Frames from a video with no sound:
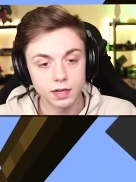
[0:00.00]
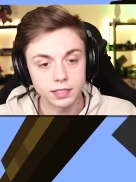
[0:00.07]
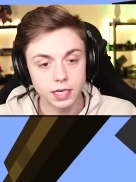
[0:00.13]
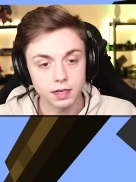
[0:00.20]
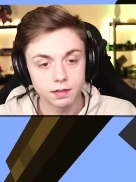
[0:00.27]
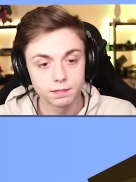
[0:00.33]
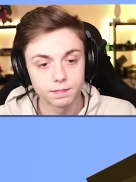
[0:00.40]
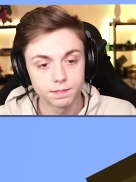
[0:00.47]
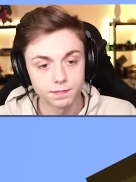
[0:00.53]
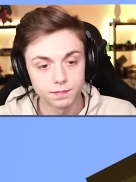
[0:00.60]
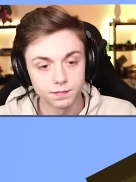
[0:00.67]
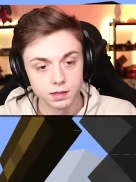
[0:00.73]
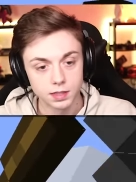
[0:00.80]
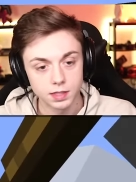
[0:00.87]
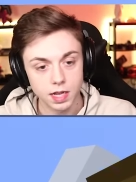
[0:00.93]
is it?
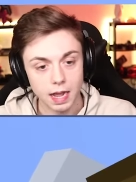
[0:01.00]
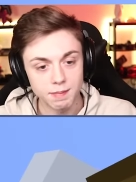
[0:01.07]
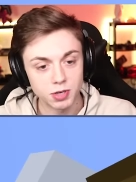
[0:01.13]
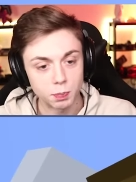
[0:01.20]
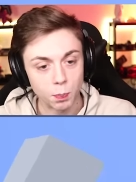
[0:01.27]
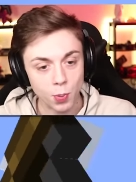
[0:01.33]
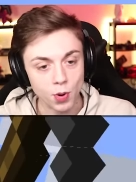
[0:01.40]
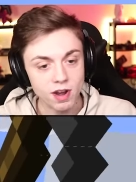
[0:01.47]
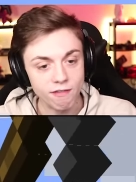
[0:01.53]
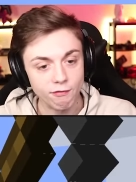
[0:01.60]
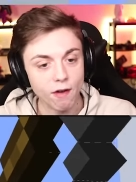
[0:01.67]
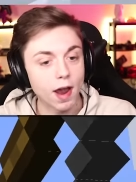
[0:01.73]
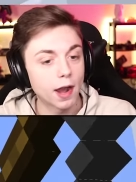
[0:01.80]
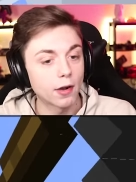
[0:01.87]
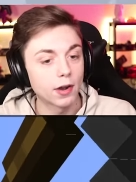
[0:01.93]
I'm just
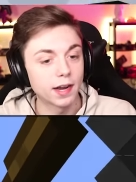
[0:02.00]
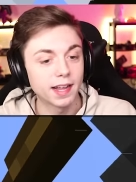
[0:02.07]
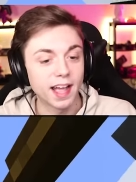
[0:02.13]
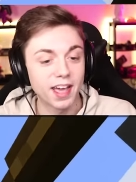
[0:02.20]
pre-firing.